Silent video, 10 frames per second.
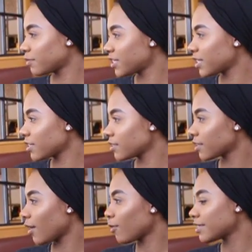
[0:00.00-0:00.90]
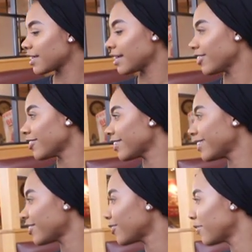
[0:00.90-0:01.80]
Wow, bro.
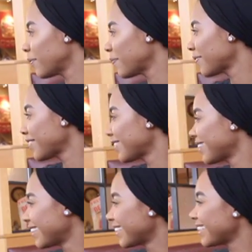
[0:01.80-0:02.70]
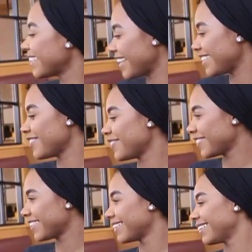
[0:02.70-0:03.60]
Yeah. All
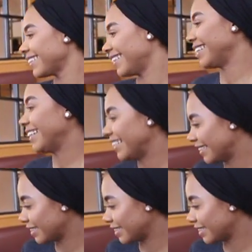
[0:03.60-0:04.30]
right, I'll, I'll be there in